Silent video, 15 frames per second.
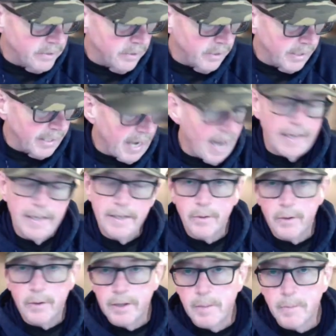they got in
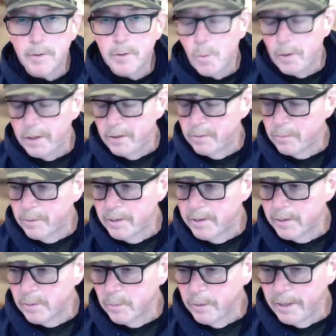at number 23
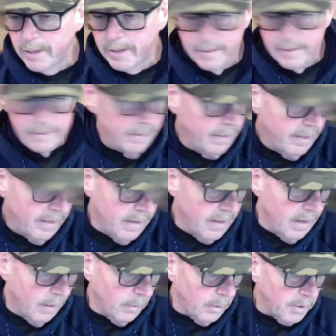this week.
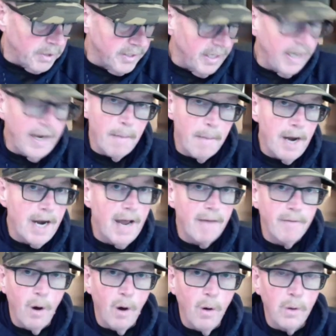We'll see. I might
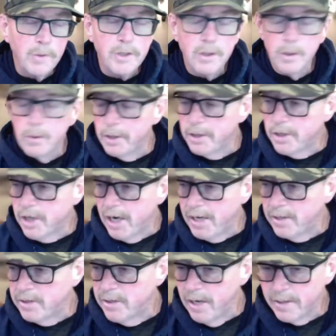have a whole slew to
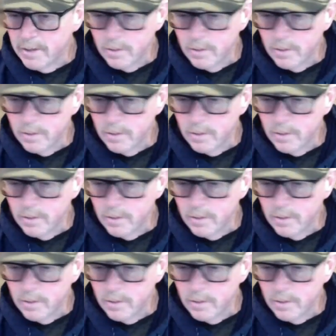change next